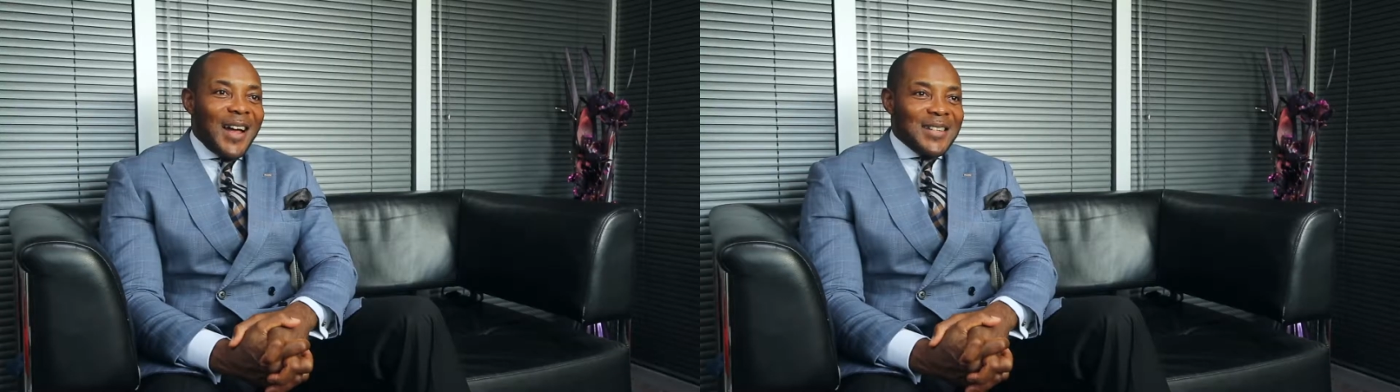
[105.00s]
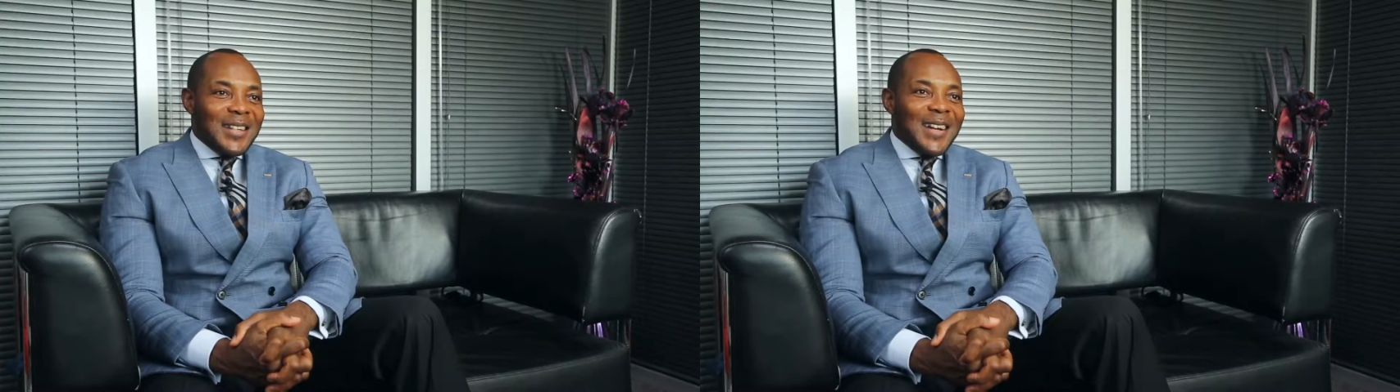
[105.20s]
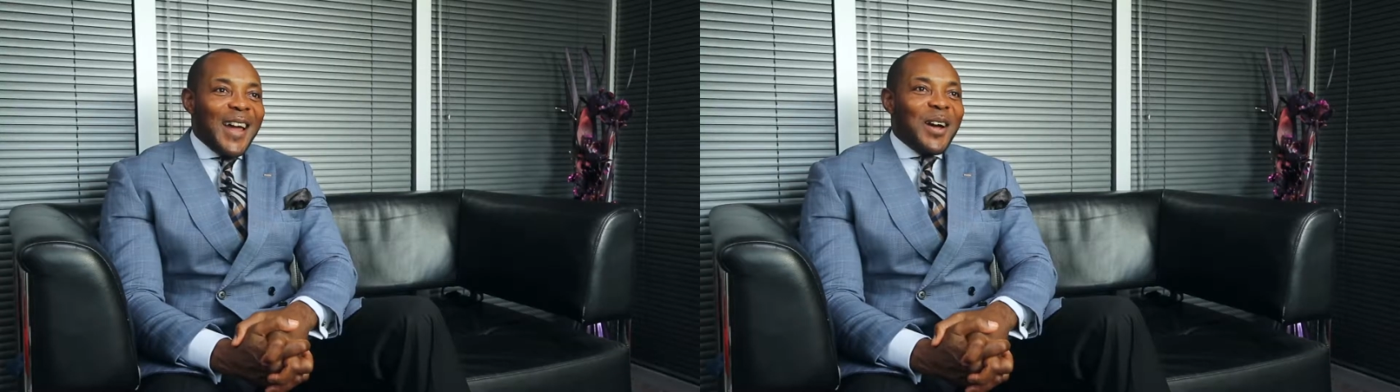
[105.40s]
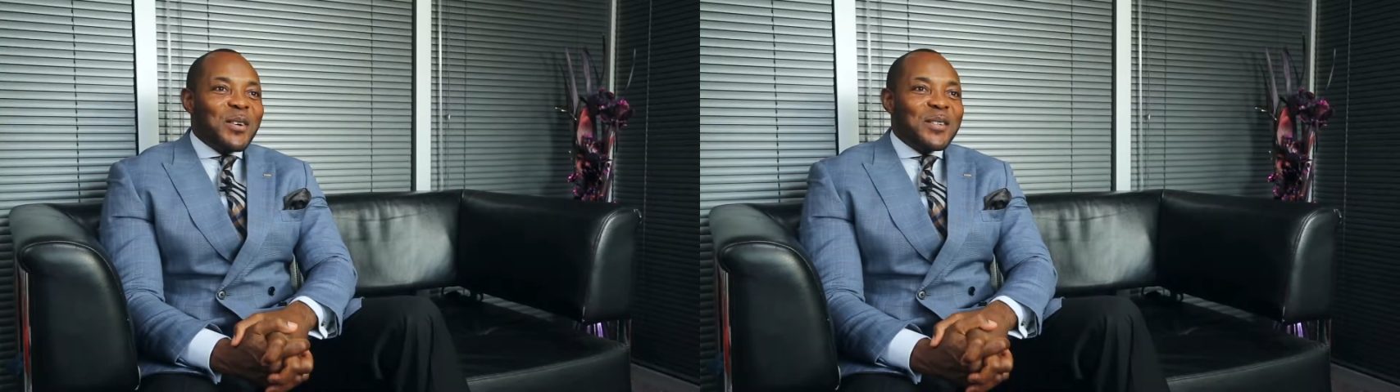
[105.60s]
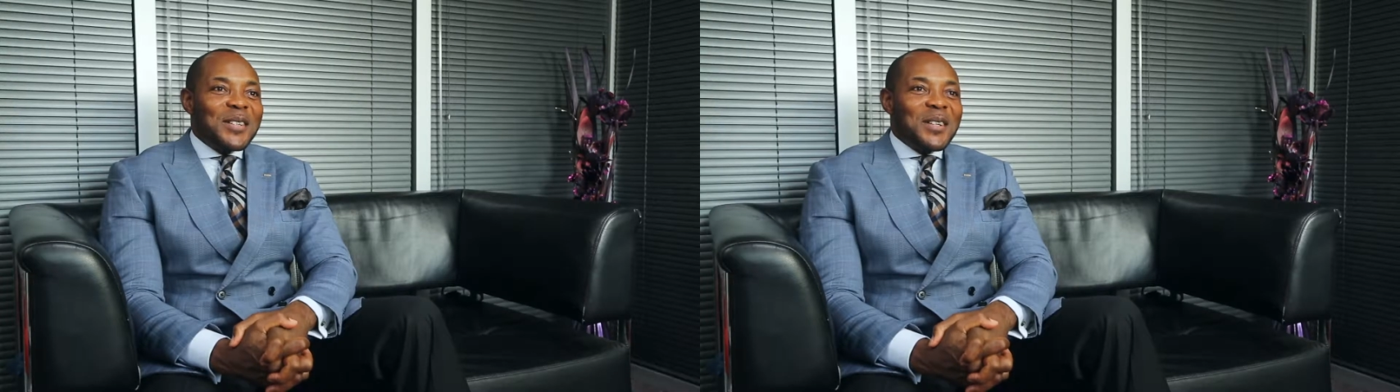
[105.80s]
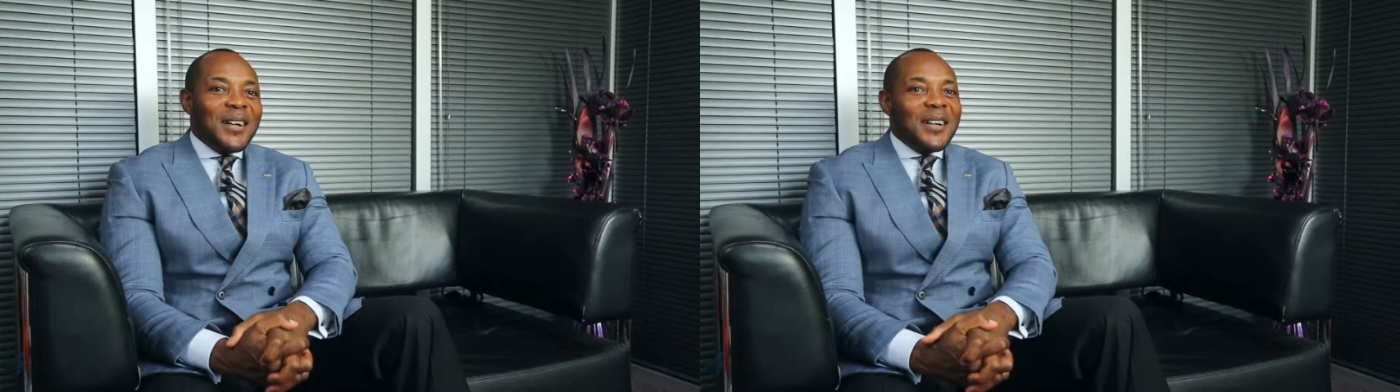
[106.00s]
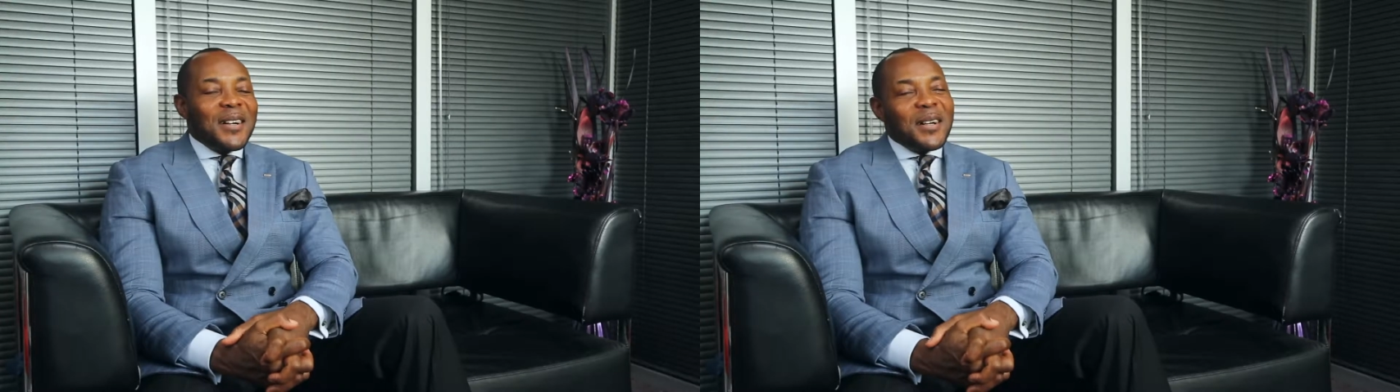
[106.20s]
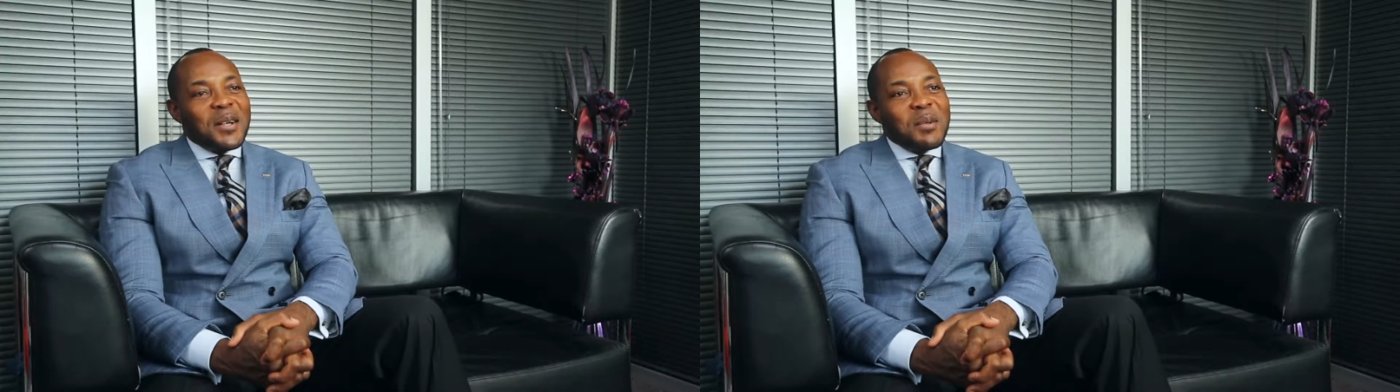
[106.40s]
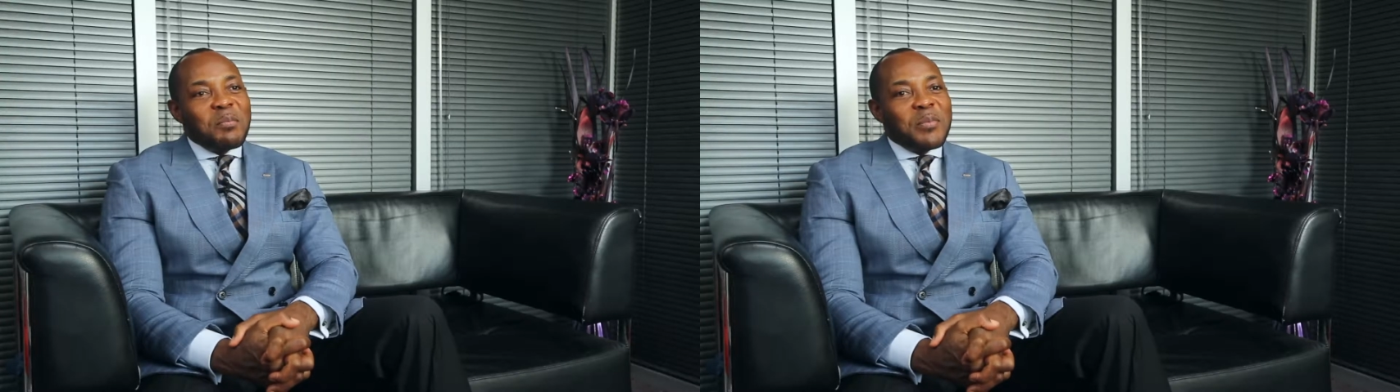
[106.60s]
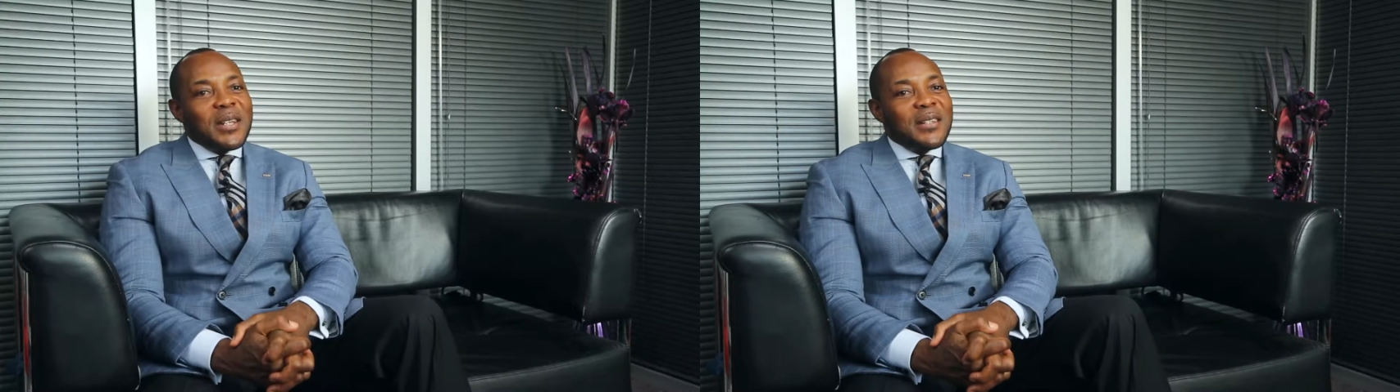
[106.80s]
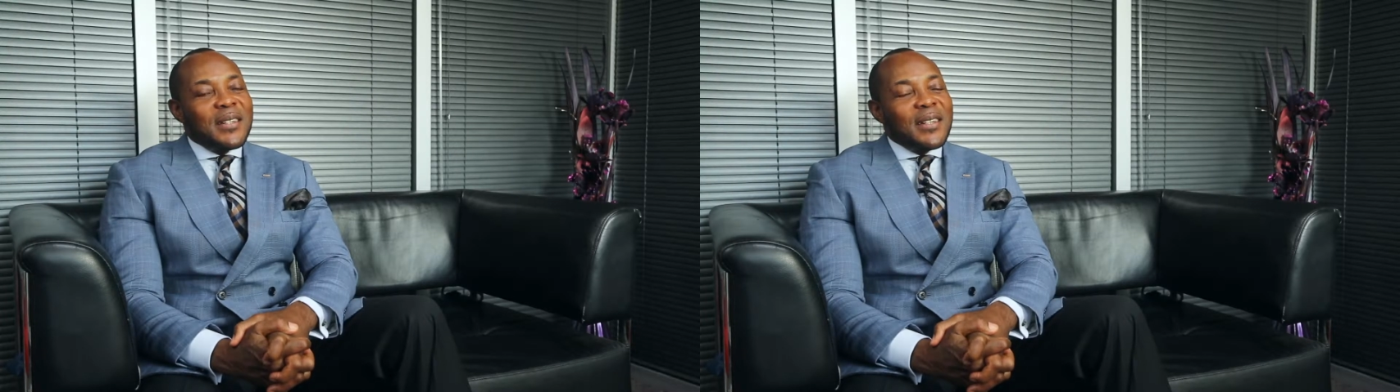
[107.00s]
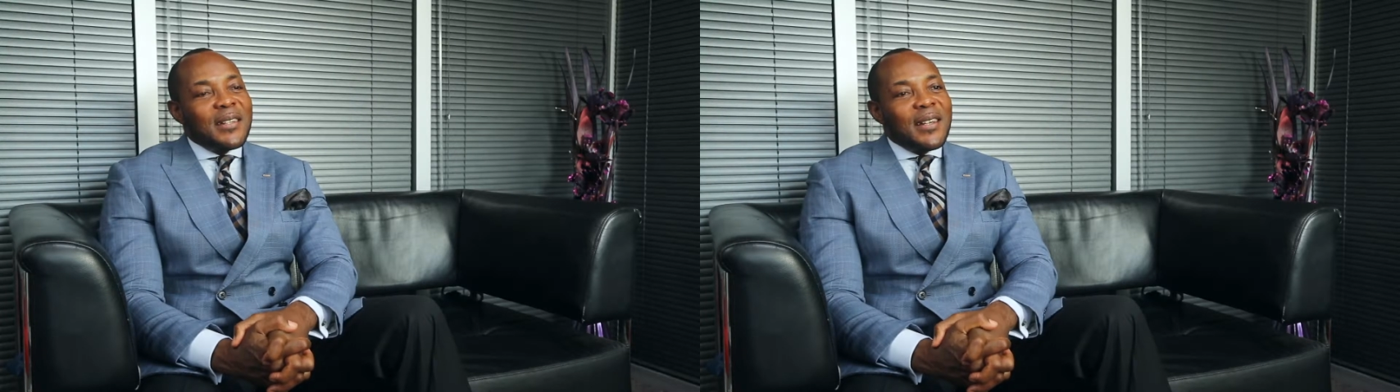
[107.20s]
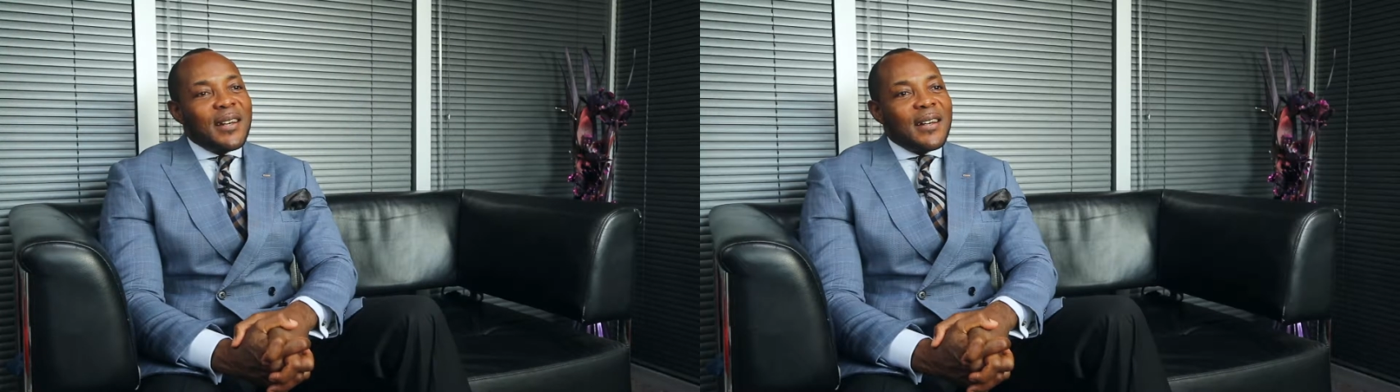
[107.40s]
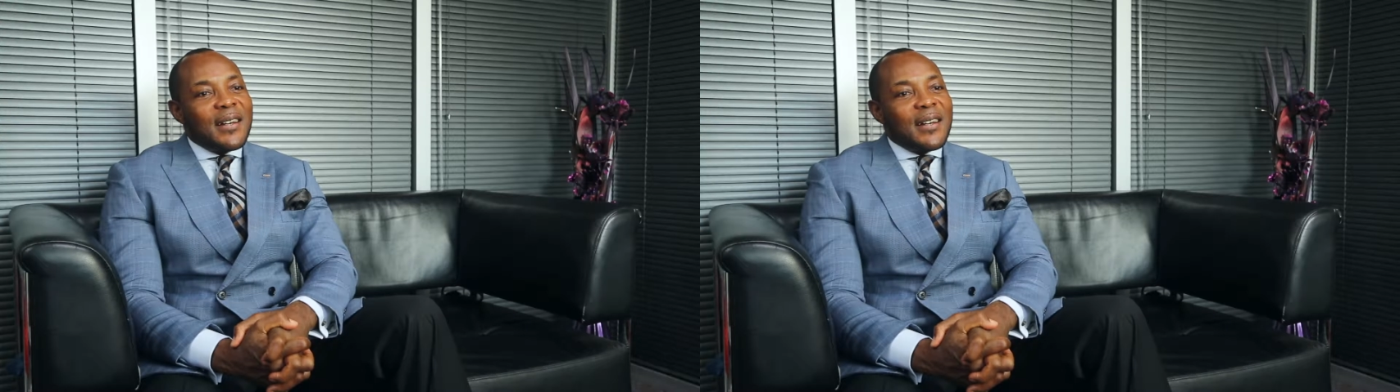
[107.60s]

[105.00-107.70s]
As at now, being the